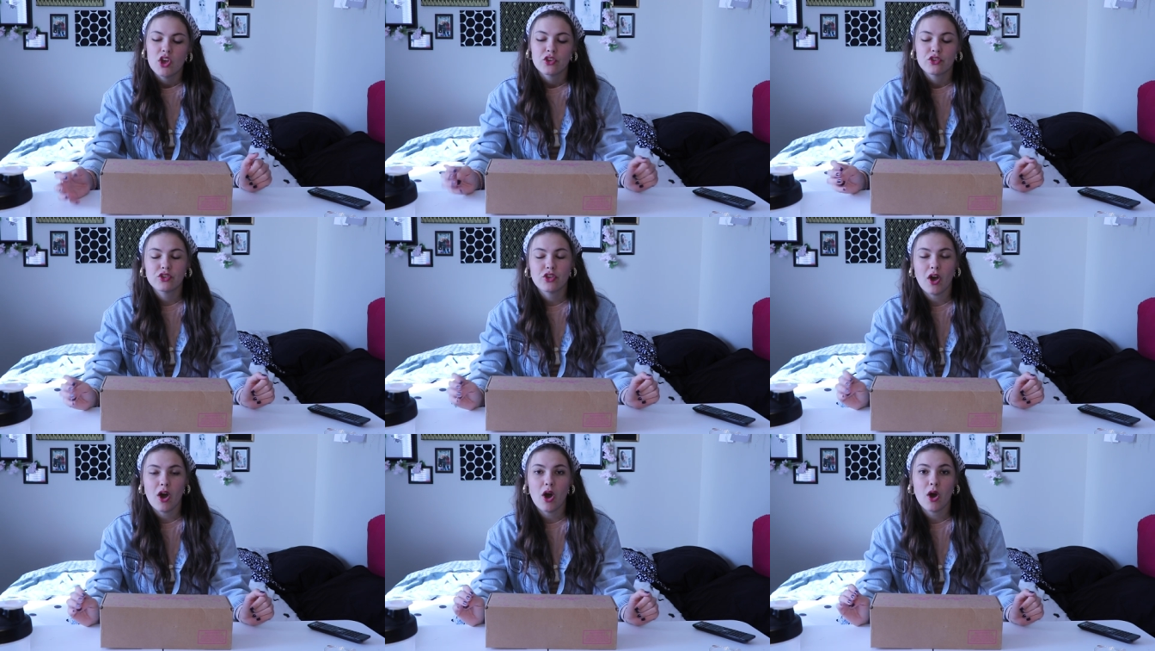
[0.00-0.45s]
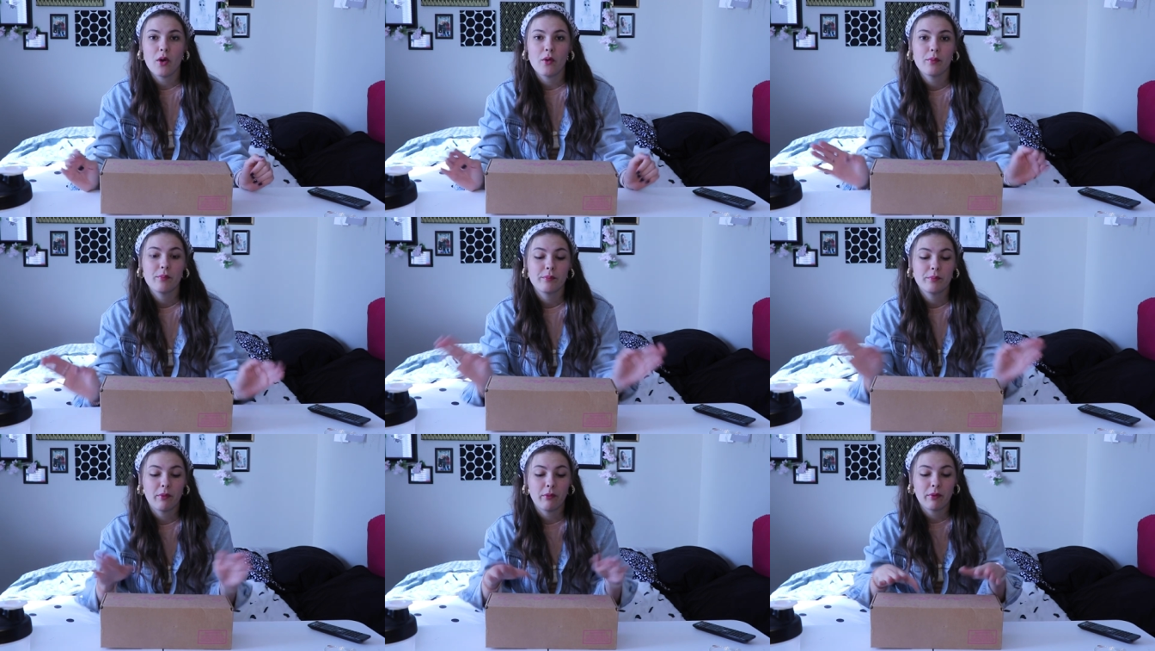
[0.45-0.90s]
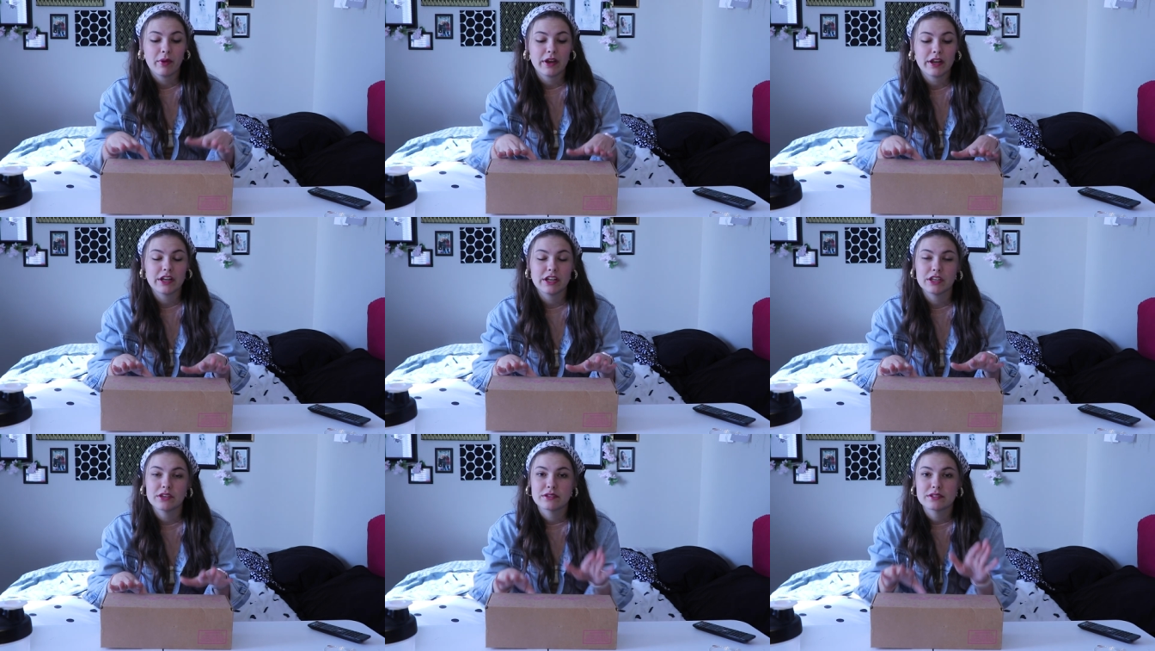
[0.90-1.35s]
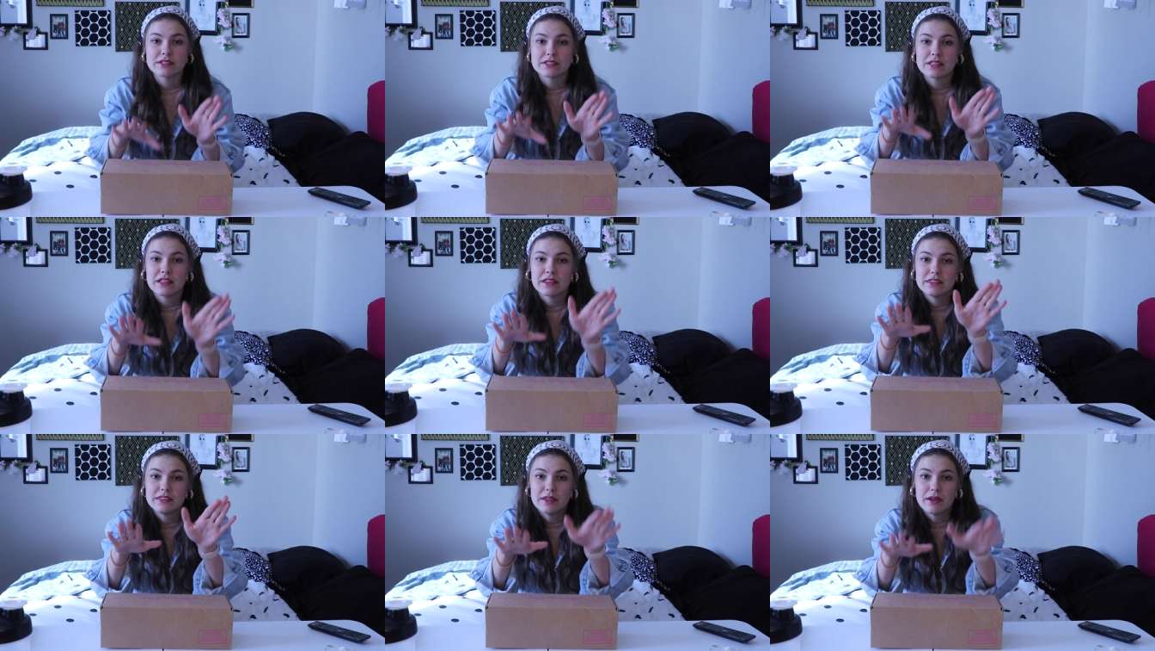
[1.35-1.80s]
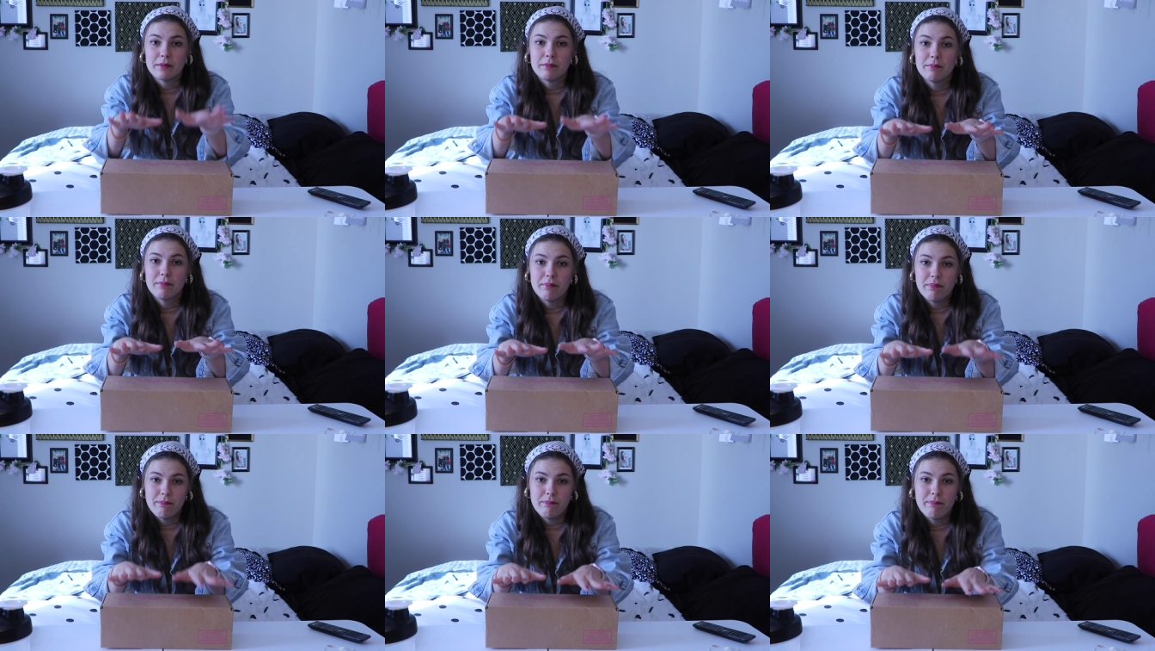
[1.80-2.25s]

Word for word: so we're gonna use the